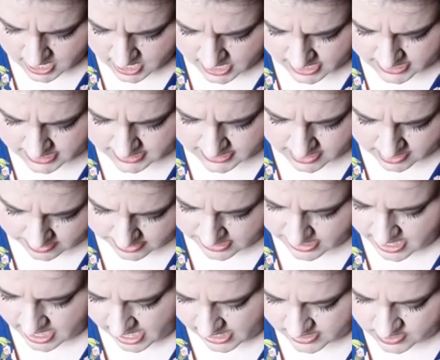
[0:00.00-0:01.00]
It says
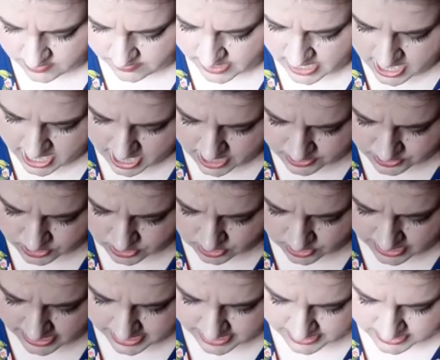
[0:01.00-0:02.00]
healthy, active, and
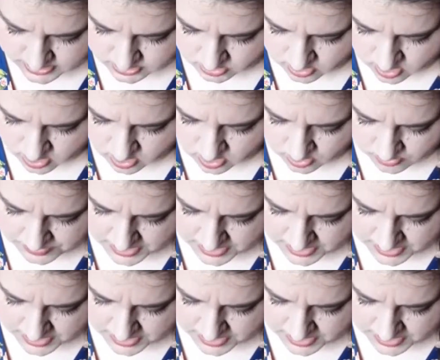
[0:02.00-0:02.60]
natural, and it's their all